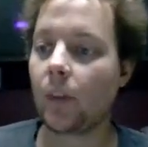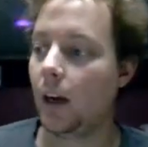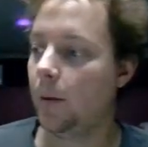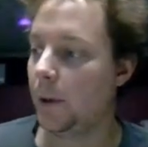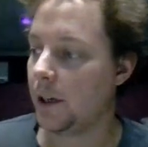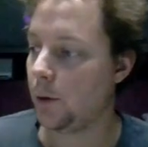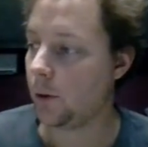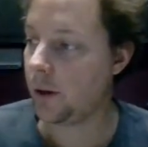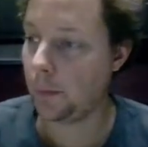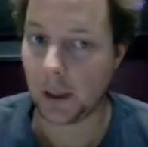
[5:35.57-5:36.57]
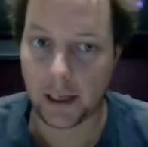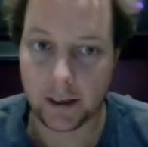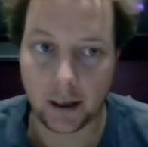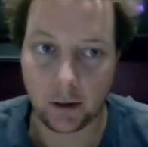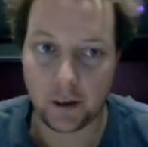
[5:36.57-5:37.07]
Ignore the
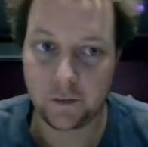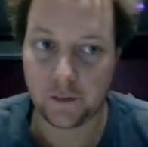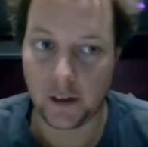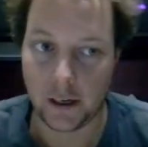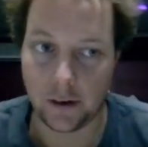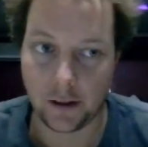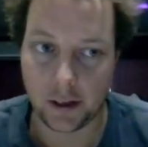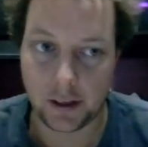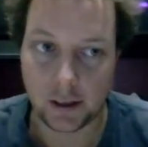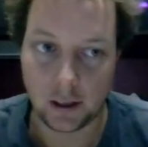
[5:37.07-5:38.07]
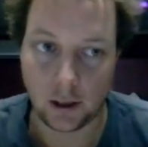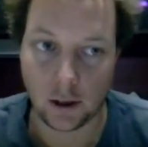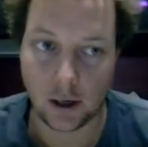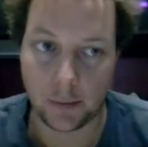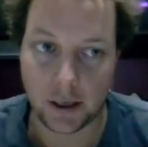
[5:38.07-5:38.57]
Blade RF and the
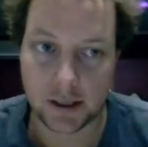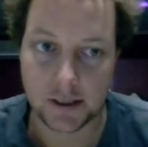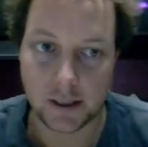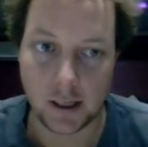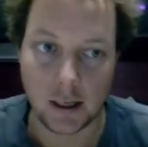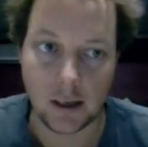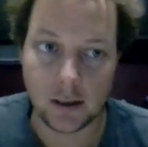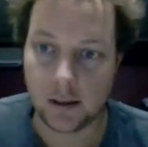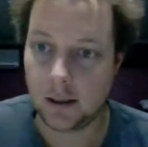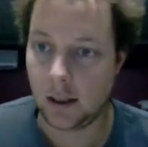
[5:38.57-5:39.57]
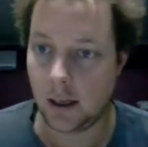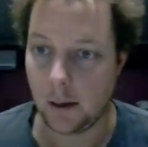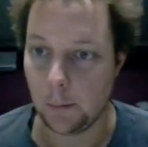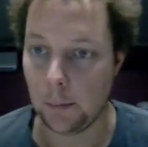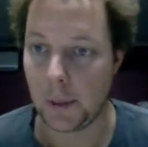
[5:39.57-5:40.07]
Lime SDR
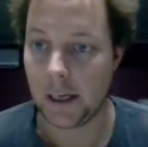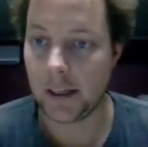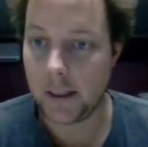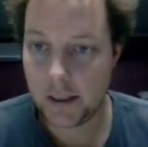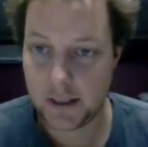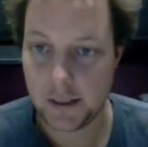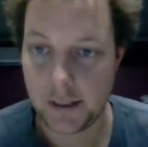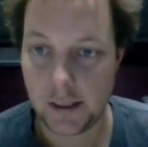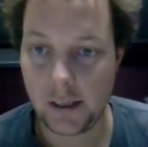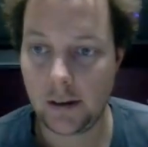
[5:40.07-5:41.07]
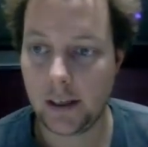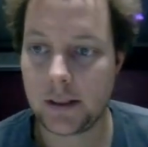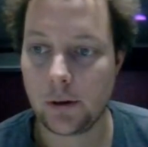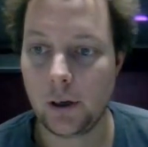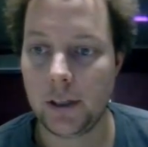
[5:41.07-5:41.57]
Mini sitting here.
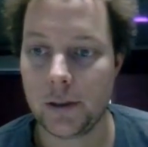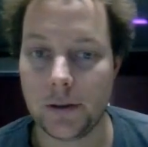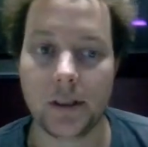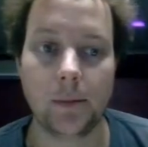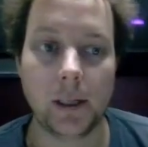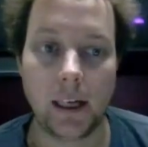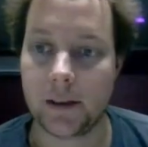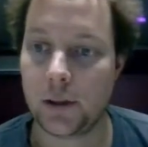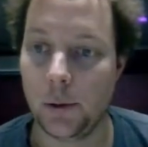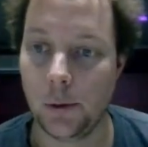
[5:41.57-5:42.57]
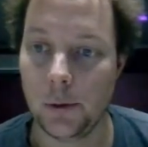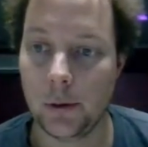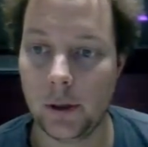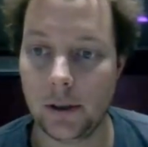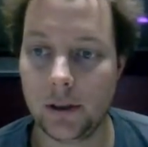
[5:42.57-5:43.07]
These are only to simulate
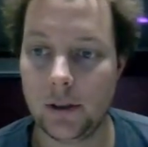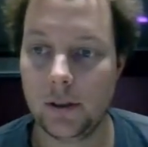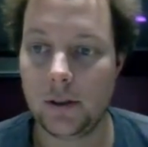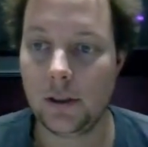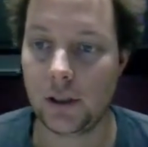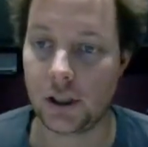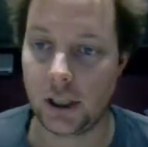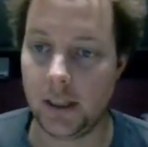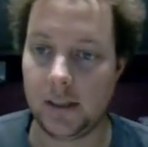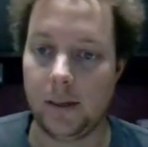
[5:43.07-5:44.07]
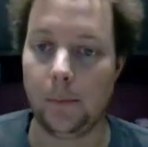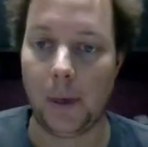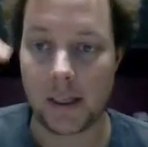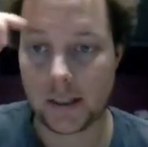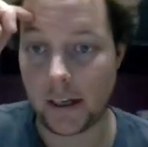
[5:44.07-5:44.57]
two GSM
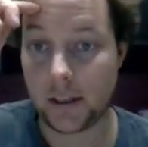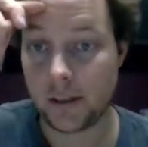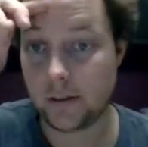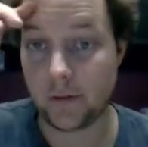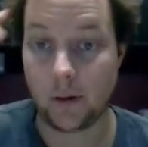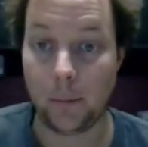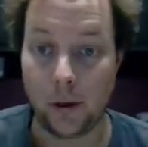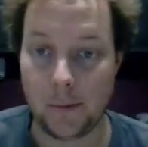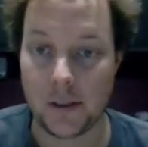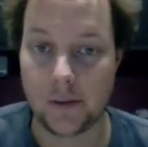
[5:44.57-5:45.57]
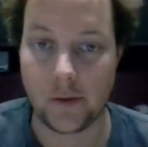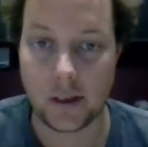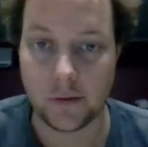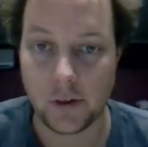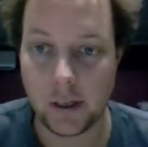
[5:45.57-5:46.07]
base stations for the purposes of
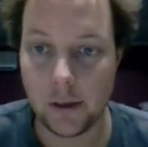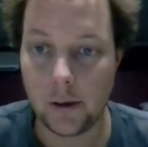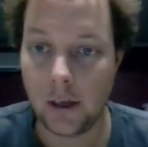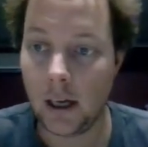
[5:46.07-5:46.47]
this video.